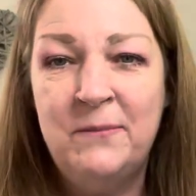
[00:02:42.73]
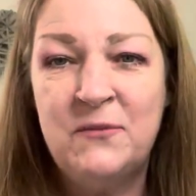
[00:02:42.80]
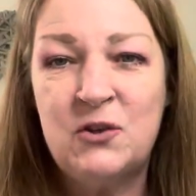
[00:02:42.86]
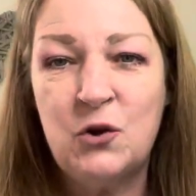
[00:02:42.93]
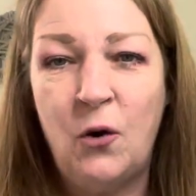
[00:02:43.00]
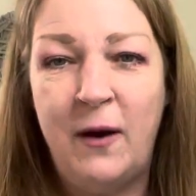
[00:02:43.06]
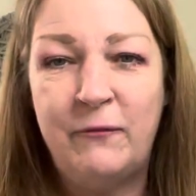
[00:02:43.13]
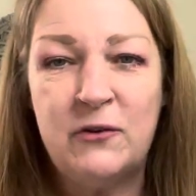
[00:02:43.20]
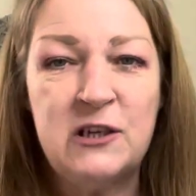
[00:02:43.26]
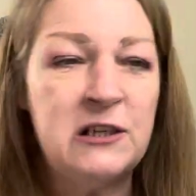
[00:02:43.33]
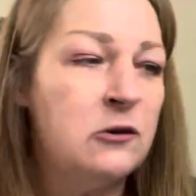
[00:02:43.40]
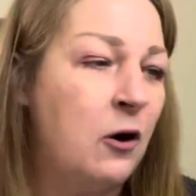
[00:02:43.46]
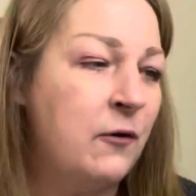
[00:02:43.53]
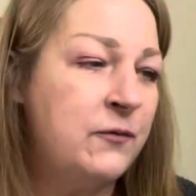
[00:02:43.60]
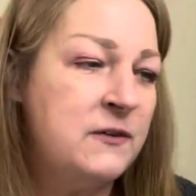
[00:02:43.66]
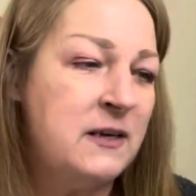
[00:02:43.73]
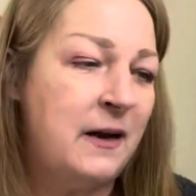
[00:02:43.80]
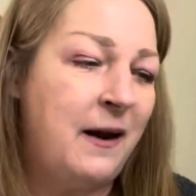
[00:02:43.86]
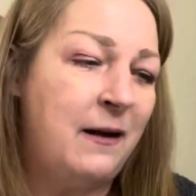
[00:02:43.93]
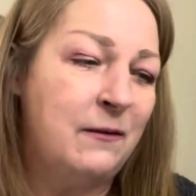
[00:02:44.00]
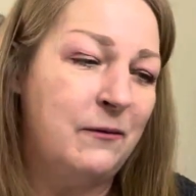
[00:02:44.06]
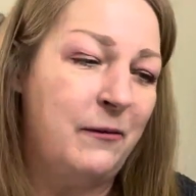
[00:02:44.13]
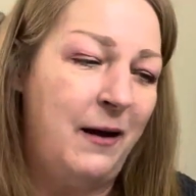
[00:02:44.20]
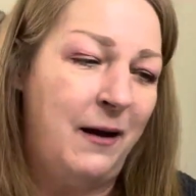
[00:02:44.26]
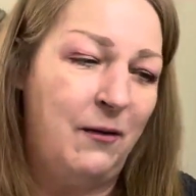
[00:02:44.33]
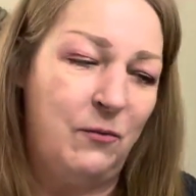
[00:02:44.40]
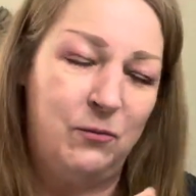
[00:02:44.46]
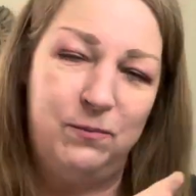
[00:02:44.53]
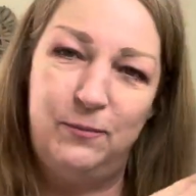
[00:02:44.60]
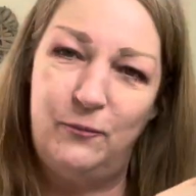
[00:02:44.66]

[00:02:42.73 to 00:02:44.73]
So every so often, I'll